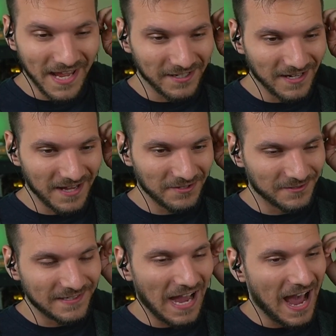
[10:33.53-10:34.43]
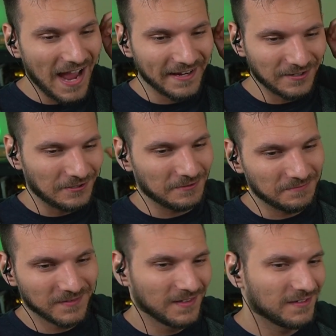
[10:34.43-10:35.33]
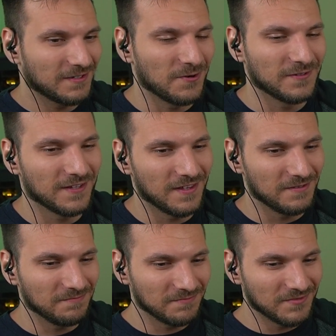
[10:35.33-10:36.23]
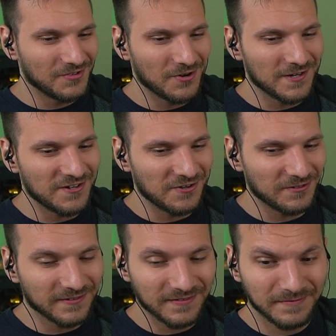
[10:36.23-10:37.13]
Yeah, you can either die or go into the dirty dirt.